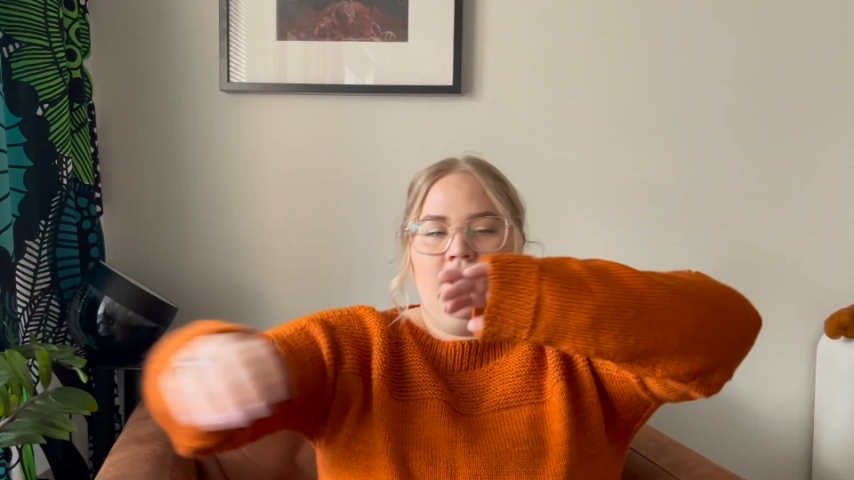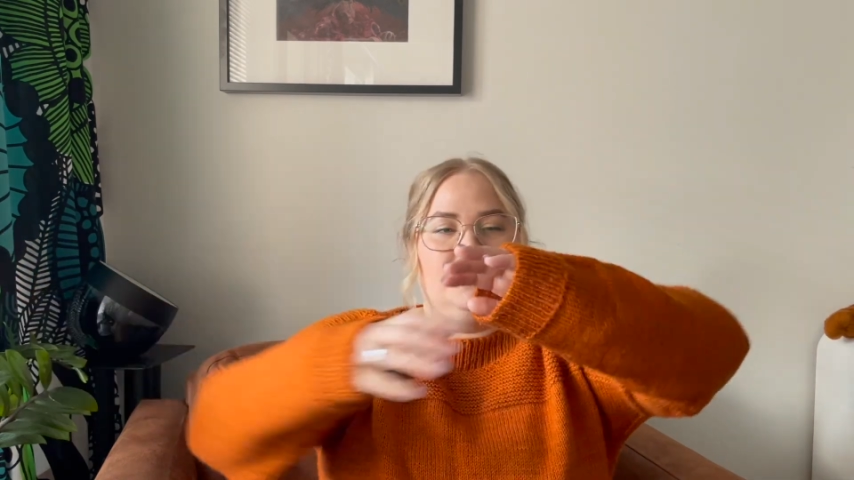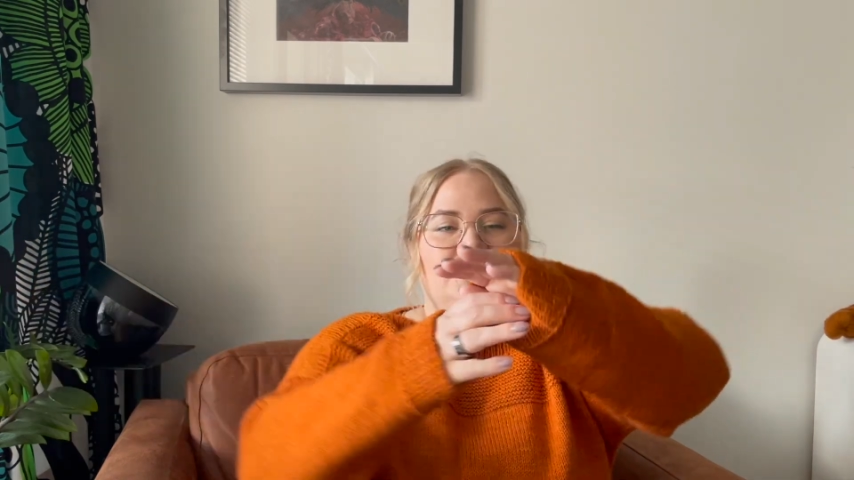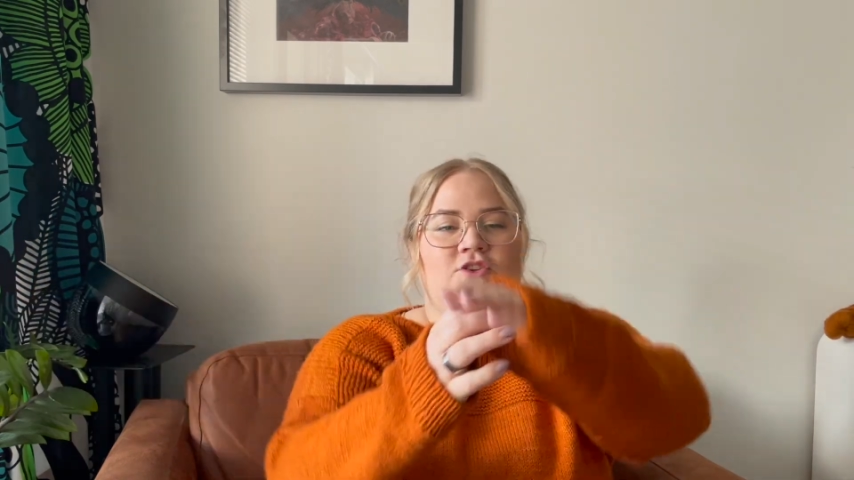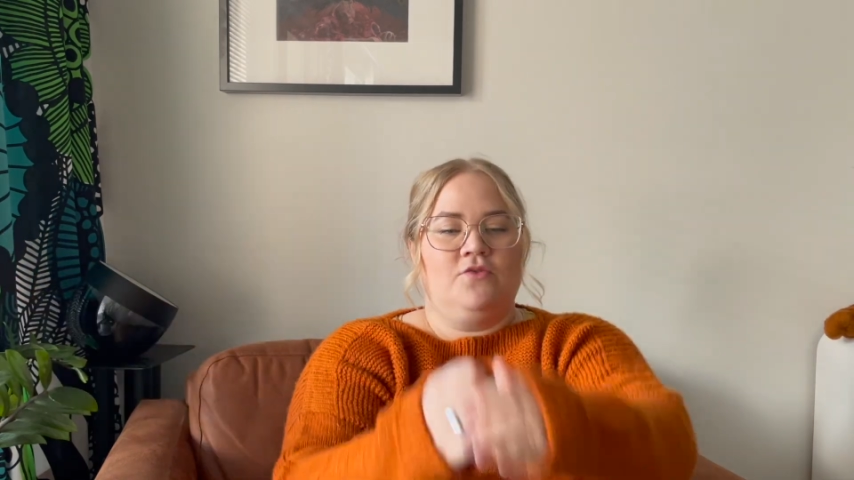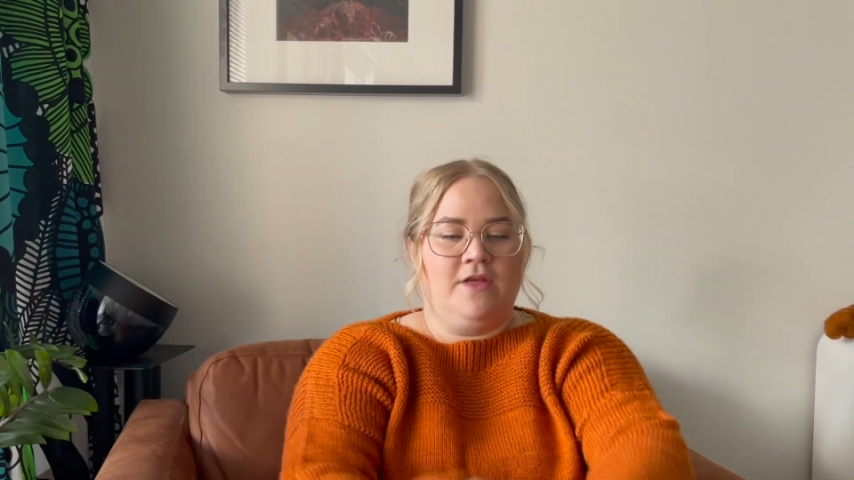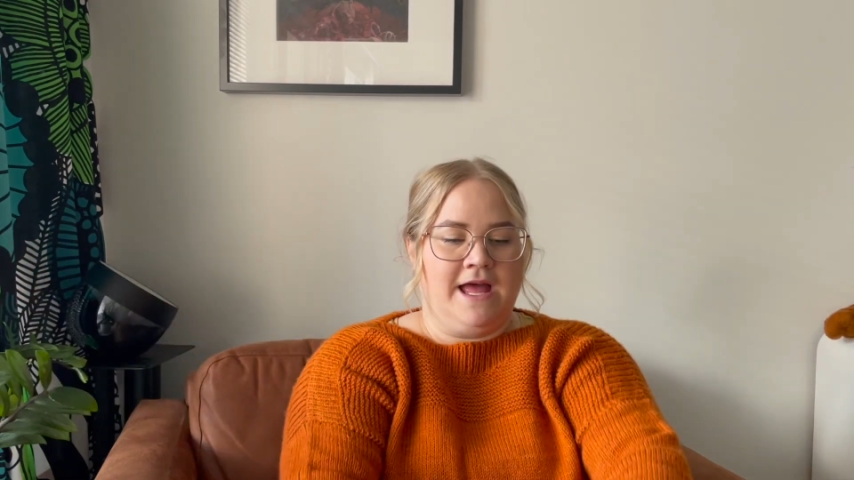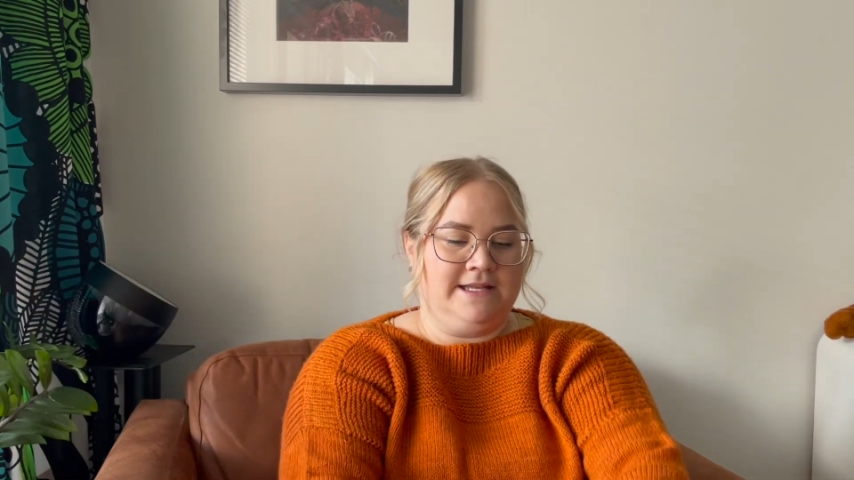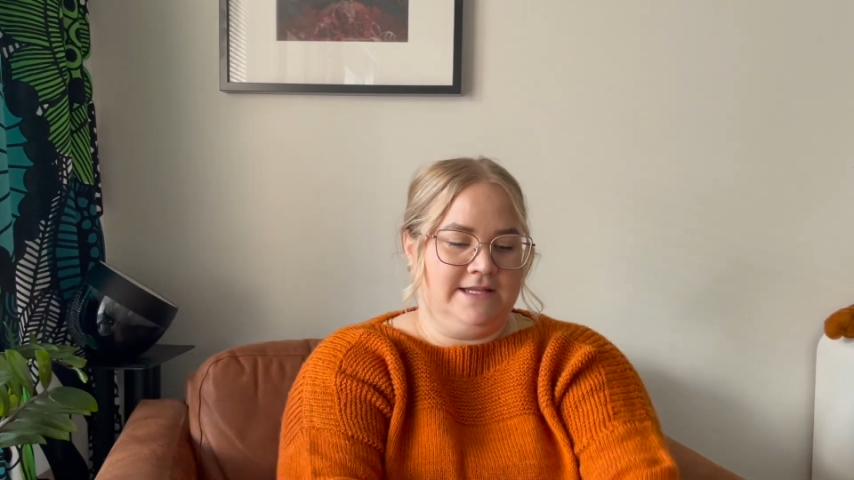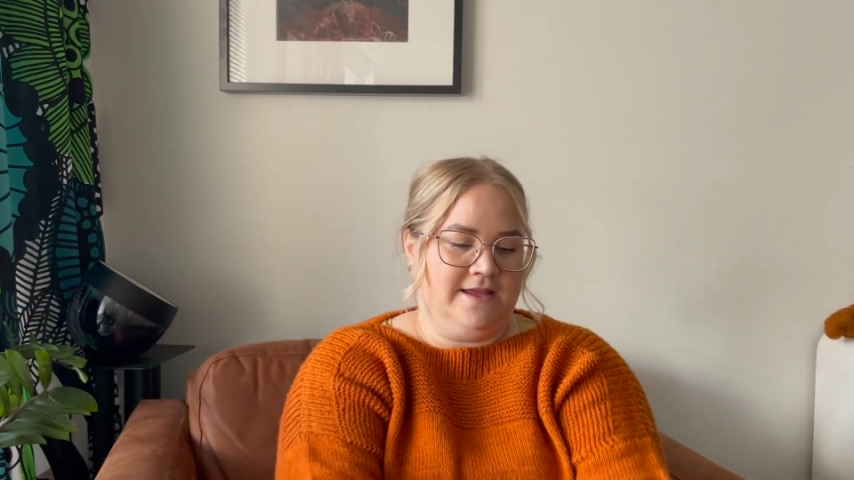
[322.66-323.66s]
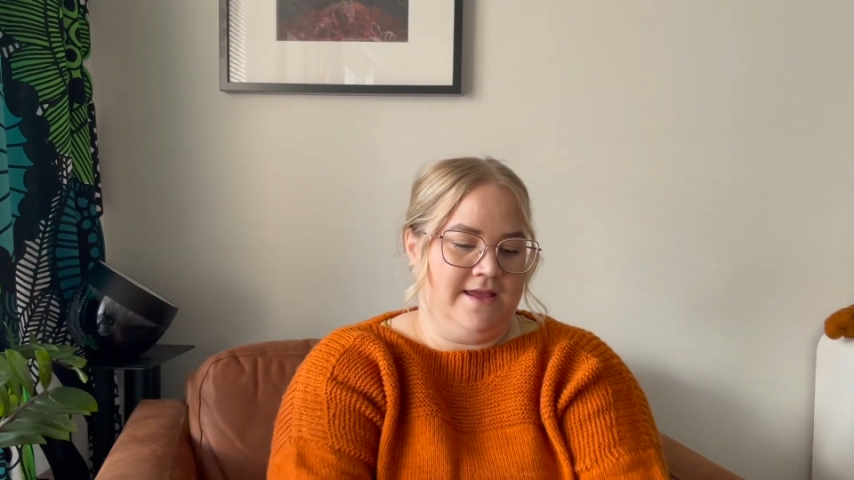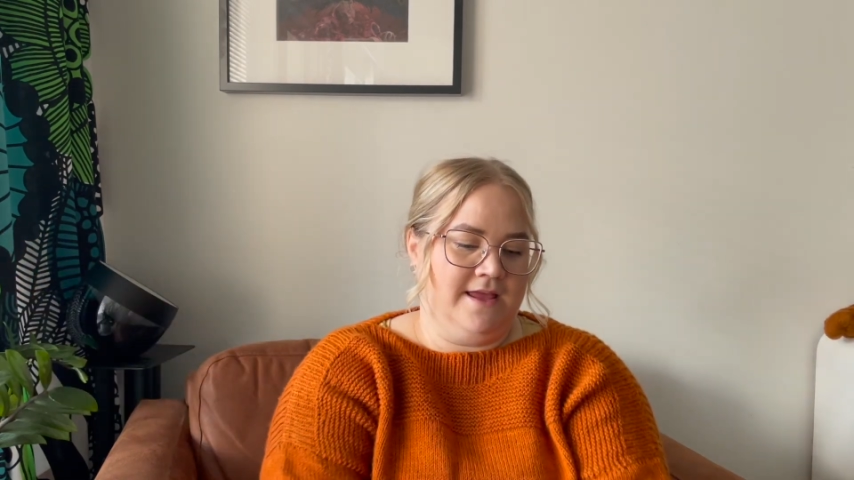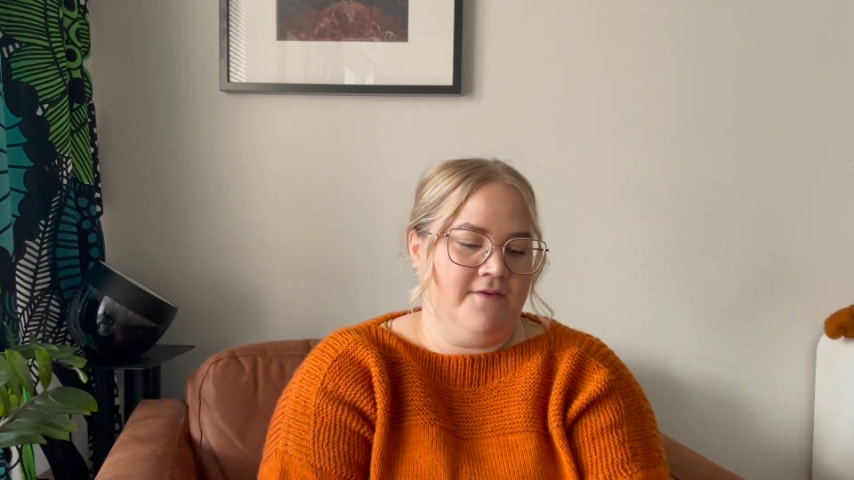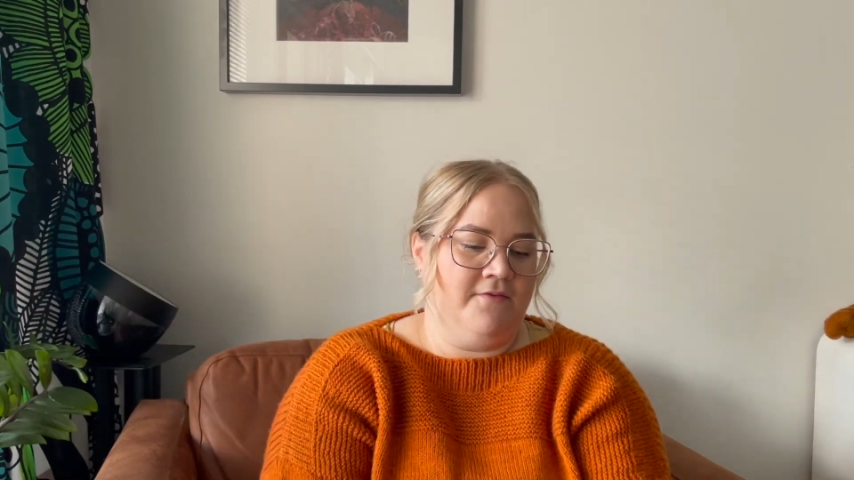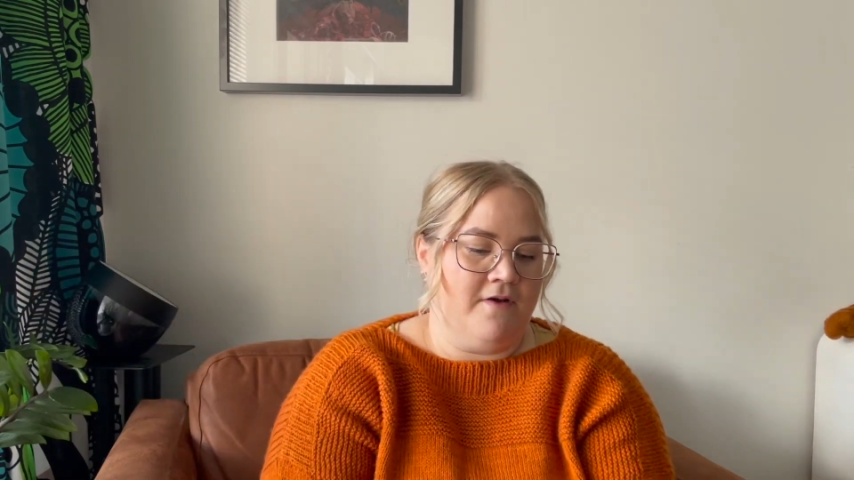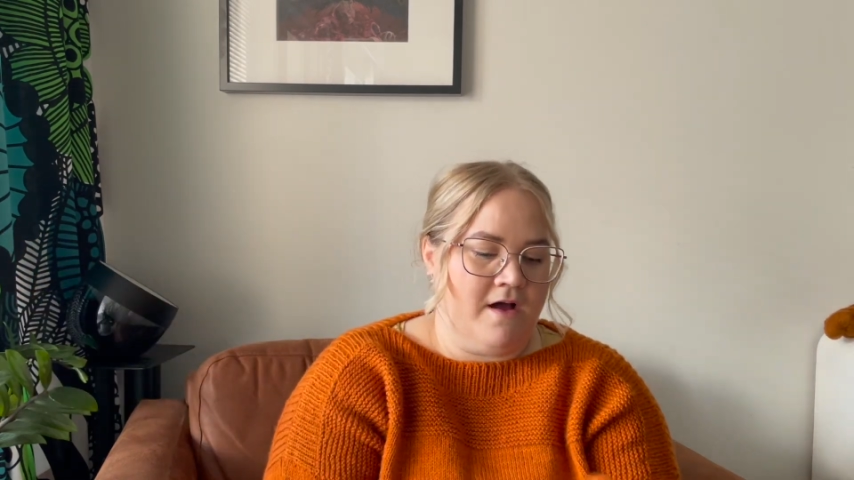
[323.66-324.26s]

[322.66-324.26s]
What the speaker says: so that if